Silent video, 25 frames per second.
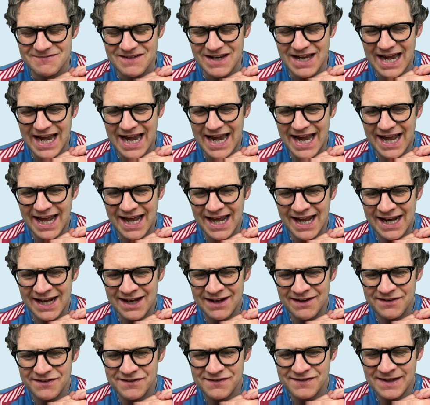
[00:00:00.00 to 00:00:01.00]

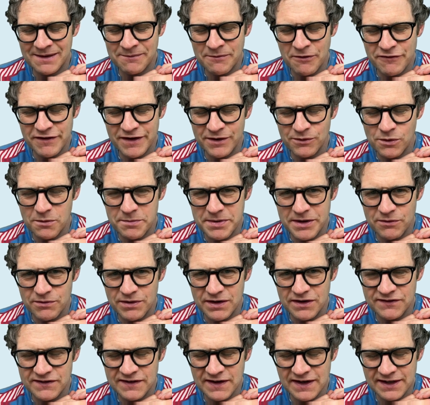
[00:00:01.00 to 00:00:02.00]
And some of it will be
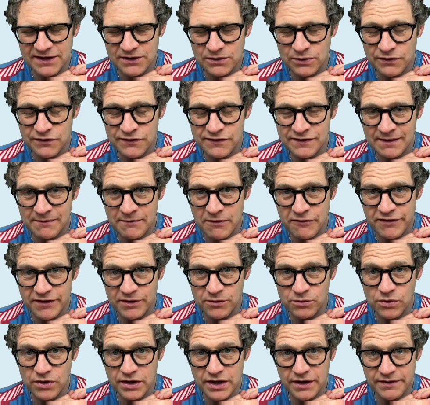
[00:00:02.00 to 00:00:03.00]
recycled. Some of it
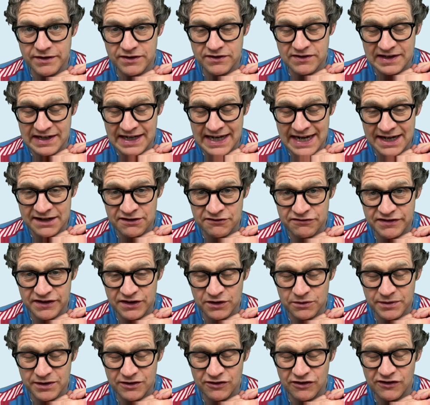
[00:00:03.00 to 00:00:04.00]
will go into landfill,
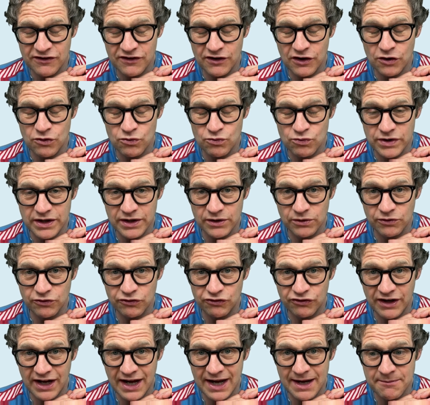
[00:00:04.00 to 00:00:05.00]
which is a real
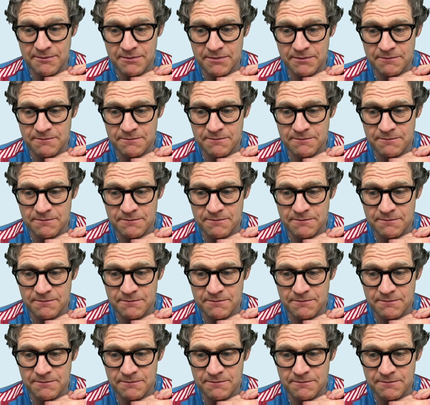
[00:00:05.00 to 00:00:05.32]
shame.